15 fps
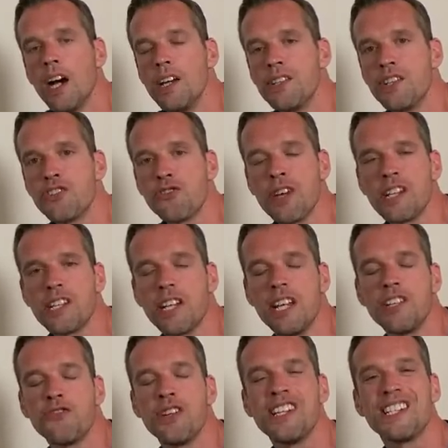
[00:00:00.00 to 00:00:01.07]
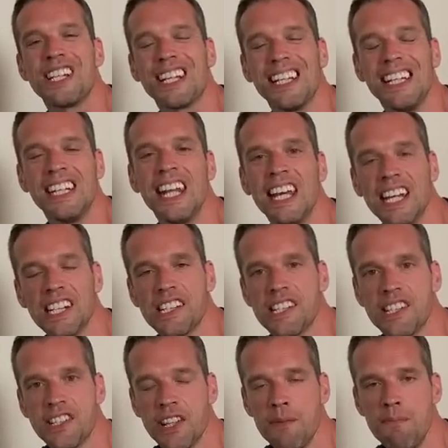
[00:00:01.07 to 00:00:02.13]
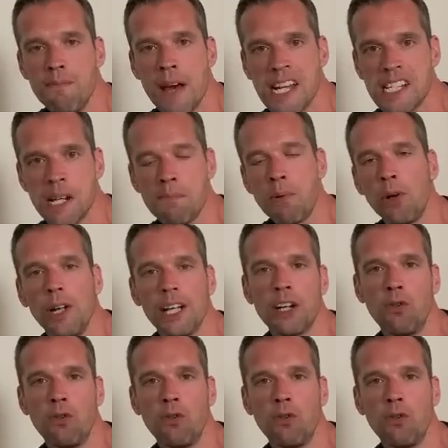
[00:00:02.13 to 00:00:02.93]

is intrinsically linked to the metabolic